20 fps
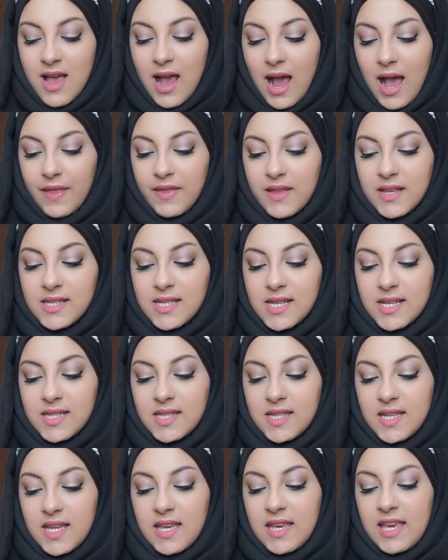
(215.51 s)
And this is
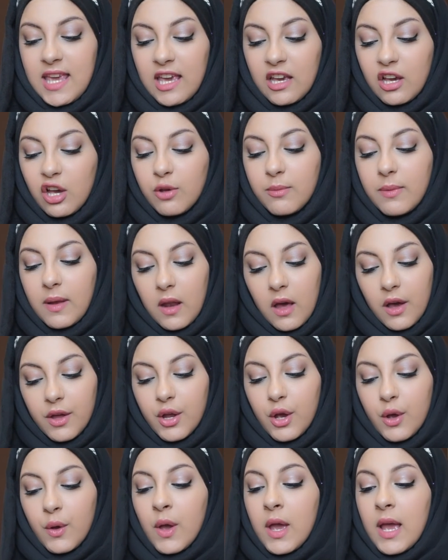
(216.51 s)
the Kiko
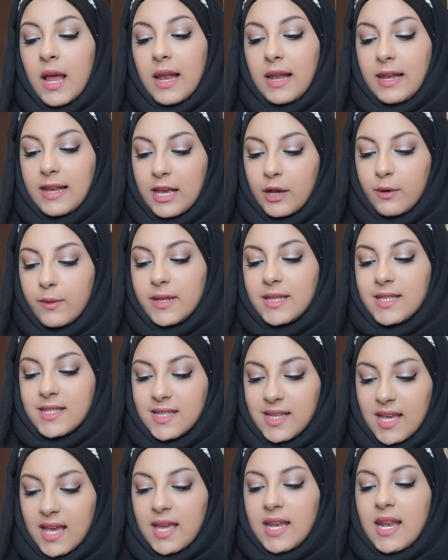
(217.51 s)
Milano Liquid
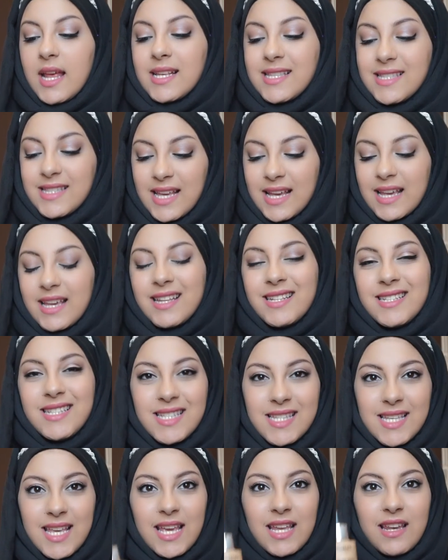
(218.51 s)
Skin Second
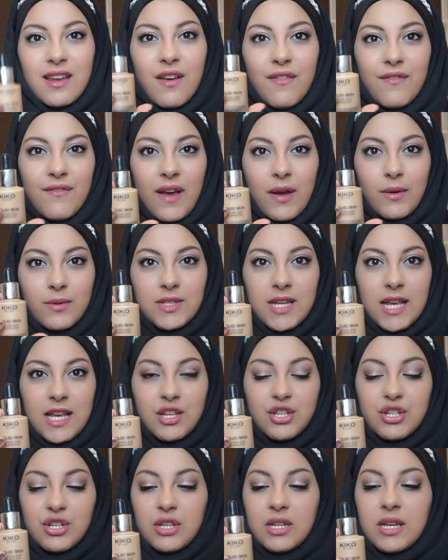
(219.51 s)
Skin
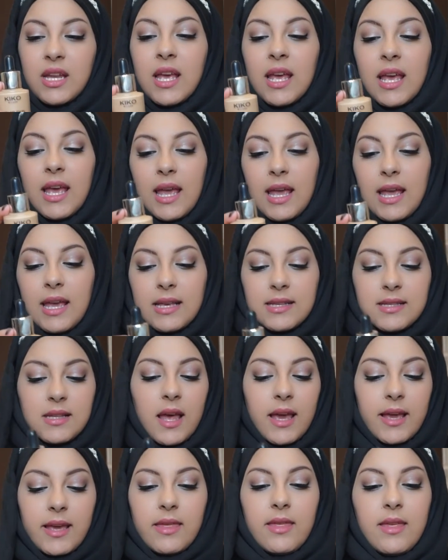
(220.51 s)
Foundation. It is
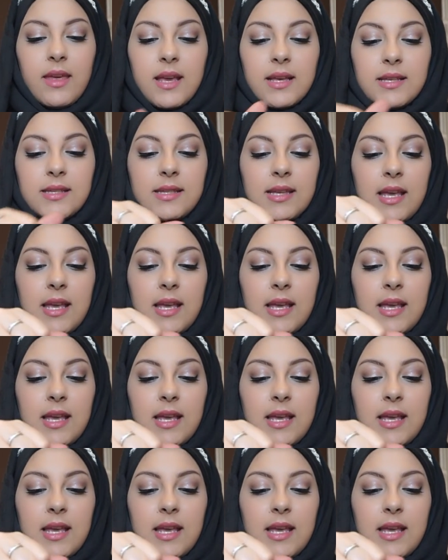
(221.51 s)
like this.